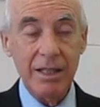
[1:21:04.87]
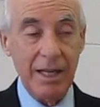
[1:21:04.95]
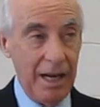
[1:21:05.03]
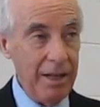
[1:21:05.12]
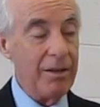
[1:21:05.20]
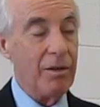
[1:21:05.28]

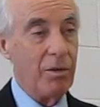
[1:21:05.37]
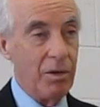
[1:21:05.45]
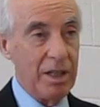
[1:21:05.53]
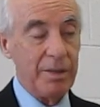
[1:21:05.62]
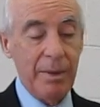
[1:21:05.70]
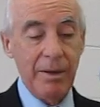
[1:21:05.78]
Yeah, the
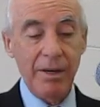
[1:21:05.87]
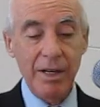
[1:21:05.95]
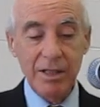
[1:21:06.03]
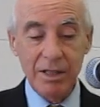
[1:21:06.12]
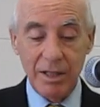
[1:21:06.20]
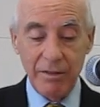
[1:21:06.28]
Holy Spirit
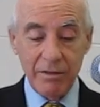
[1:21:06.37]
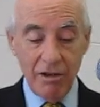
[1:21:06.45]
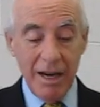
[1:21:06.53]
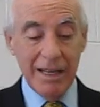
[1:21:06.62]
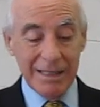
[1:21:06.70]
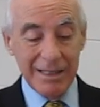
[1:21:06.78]
is of
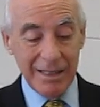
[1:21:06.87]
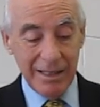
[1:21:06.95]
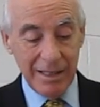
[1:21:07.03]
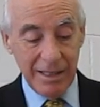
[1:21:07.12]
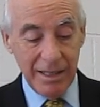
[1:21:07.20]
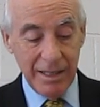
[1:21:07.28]
Christ.
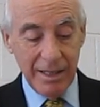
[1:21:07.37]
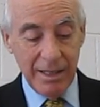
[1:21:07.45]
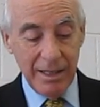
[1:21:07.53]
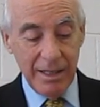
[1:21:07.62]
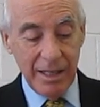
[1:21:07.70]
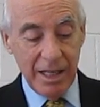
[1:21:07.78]

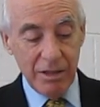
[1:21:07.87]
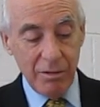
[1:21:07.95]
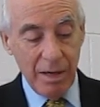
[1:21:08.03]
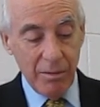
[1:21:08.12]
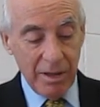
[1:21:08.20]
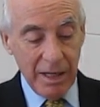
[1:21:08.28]
He's
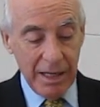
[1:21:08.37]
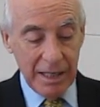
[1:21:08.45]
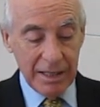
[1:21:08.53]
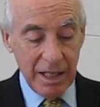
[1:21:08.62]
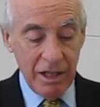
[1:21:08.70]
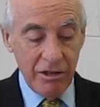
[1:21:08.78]
right within
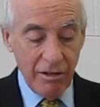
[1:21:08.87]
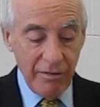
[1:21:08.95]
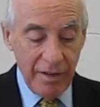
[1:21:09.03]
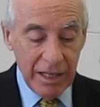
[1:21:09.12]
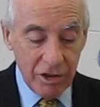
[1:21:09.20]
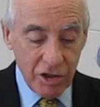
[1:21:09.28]
us.
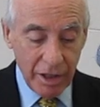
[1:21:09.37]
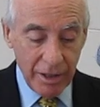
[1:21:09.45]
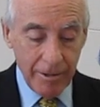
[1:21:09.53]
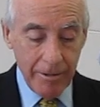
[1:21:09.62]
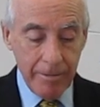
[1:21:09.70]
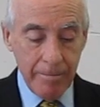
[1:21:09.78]

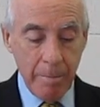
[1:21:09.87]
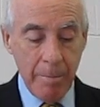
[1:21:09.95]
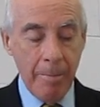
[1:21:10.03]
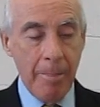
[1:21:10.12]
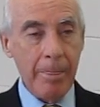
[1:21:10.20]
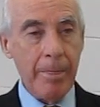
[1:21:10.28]
Intervention.
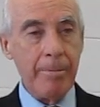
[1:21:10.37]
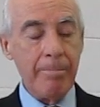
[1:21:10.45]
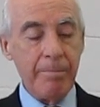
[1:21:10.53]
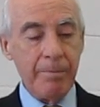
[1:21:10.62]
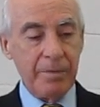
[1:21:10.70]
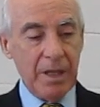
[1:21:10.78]

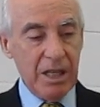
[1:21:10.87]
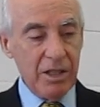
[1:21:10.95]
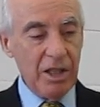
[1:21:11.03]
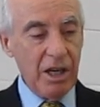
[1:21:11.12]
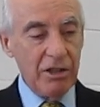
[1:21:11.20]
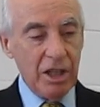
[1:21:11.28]

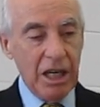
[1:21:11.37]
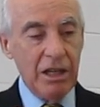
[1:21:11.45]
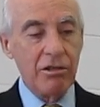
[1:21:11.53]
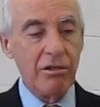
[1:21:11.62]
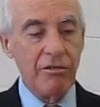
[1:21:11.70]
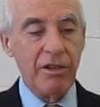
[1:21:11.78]
He's there to
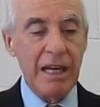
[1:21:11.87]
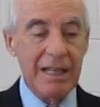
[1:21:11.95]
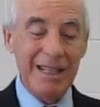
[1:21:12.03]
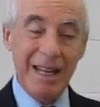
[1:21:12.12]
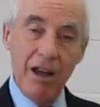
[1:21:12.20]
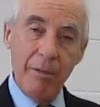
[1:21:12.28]

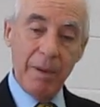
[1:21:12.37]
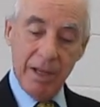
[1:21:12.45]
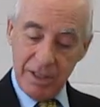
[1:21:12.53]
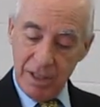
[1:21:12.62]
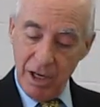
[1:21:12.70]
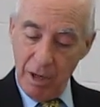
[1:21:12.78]
intervene, to help
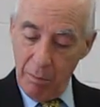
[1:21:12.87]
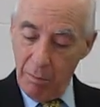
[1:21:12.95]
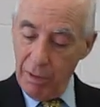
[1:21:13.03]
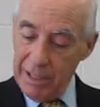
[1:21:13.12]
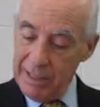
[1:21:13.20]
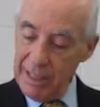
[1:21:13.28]
us
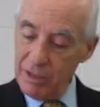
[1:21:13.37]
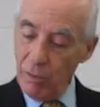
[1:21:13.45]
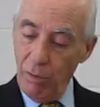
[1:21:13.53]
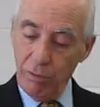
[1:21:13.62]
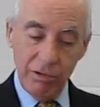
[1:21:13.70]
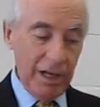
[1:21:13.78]
bring this
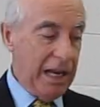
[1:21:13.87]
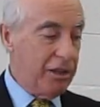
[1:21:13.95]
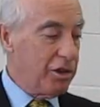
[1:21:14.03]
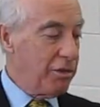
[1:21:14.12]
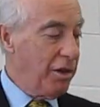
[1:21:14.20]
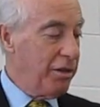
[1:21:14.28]
old
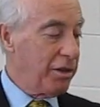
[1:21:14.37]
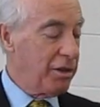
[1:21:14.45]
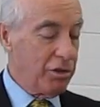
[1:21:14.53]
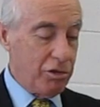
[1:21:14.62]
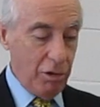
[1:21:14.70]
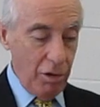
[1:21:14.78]
nature under
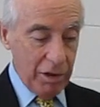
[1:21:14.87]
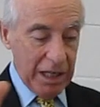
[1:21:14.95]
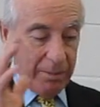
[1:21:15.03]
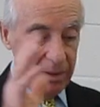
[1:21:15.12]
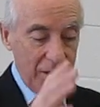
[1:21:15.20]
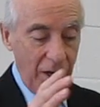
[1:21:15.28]
control,
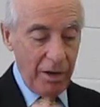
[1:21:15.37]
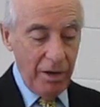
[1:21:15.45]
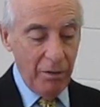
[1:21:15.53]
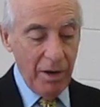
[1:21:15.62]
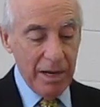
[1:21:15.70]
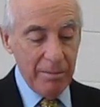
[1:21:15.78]
keep us on
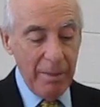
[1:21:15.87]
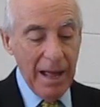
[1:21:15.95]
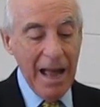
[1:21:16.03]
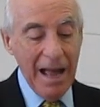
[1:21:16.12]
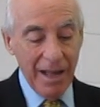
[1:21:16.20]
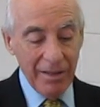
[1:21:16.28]
the right
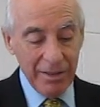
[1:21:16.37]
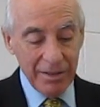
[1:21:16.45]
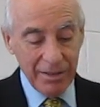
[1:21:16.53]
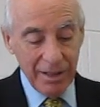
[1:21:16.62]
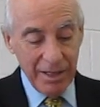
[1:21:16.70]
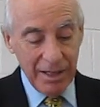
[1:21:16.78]
path.